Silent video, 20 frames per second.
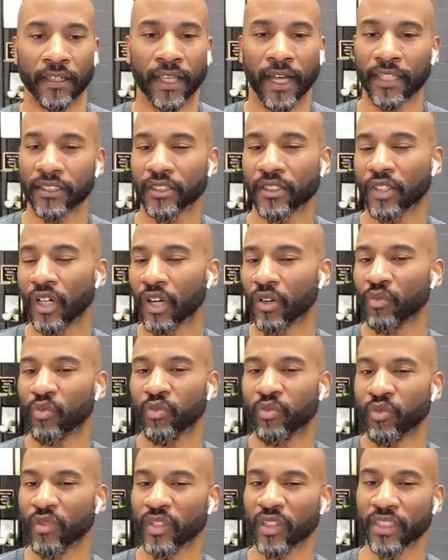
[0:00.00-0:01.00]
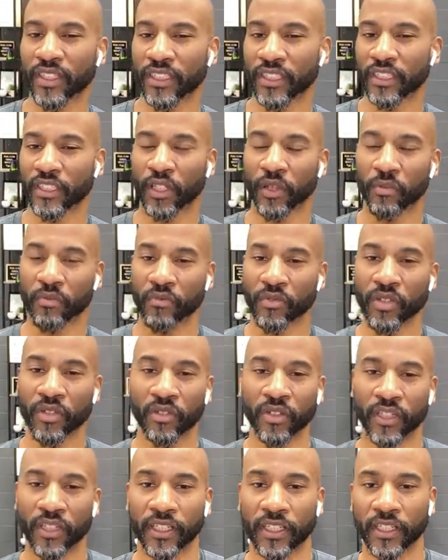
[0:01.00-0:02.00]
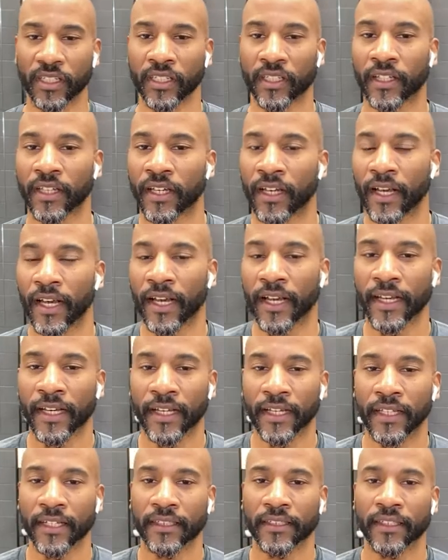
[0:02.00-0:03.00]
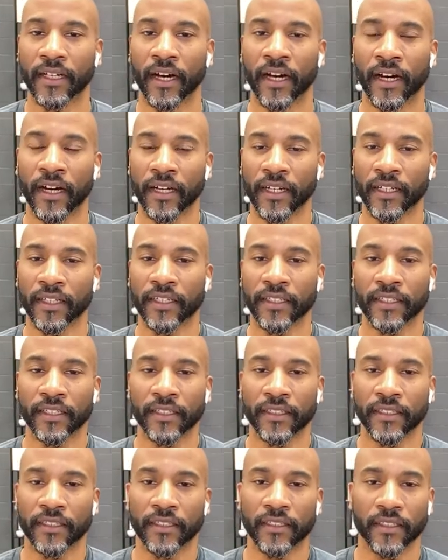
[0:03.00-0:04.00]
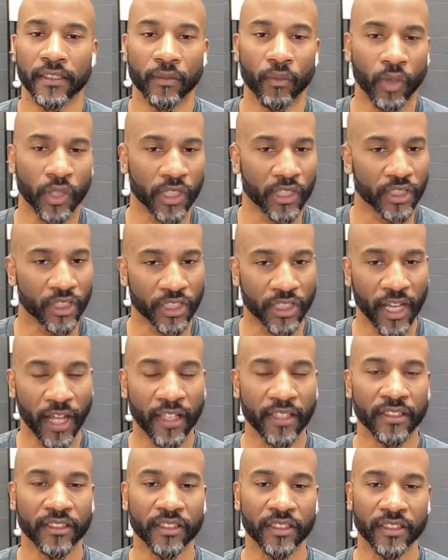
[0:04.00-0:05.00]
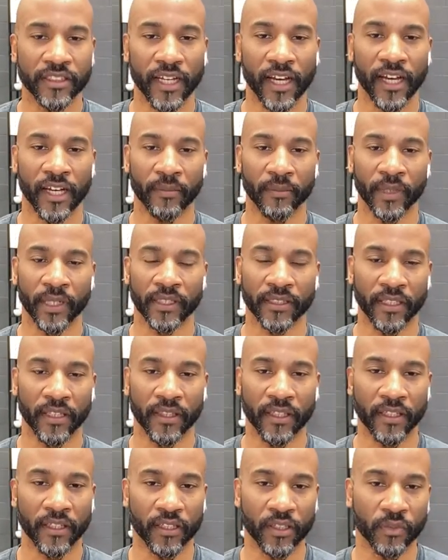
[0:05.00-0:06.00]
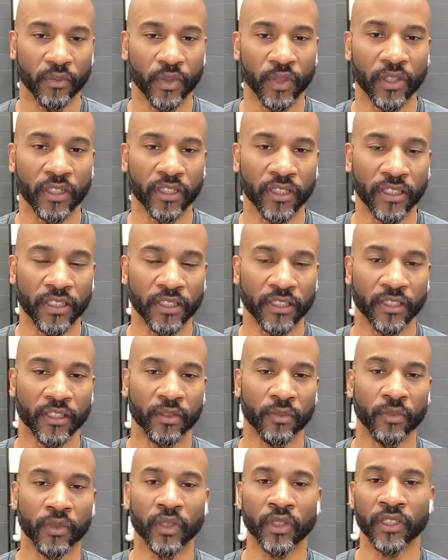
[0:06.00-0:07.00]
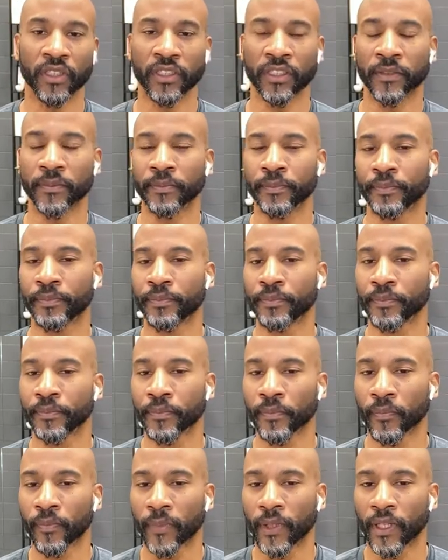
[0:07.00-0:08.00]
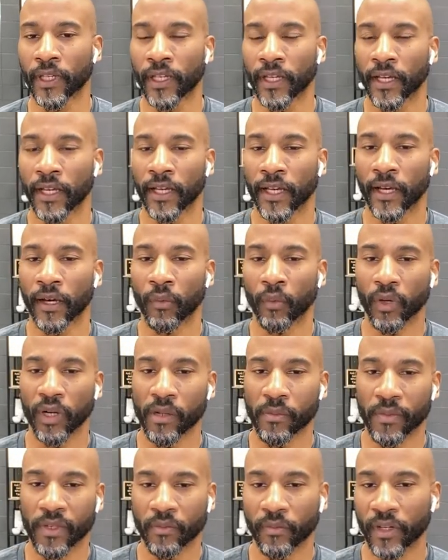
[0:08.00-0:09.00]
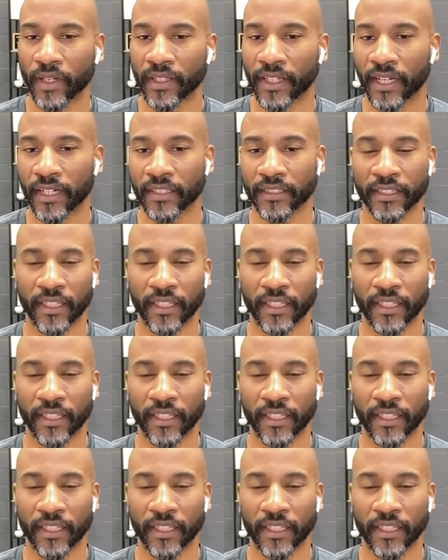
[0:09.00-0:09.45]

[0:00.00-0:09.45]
that's not really community. And I want to challenge that because I think community is community. And what I mean by that